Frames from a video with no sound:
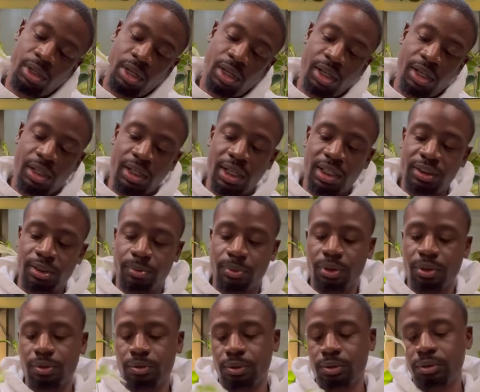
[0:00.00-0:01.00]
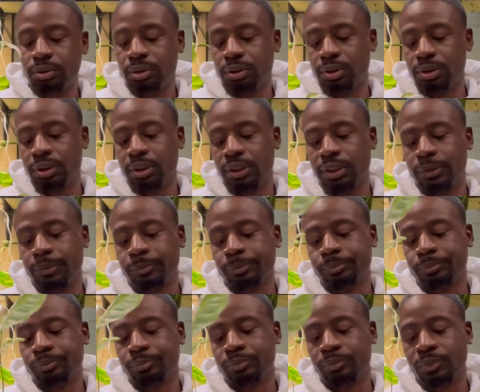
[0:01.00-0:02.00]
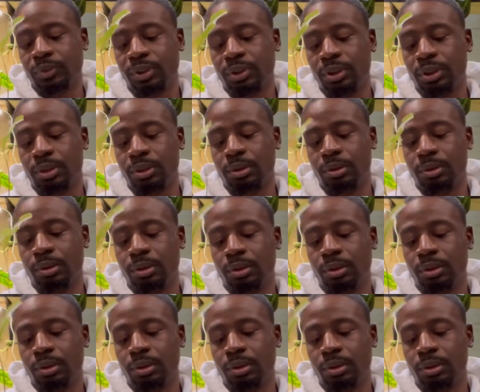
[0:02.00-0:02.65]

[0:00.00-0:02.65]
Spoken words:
And it got some good roots on it now. So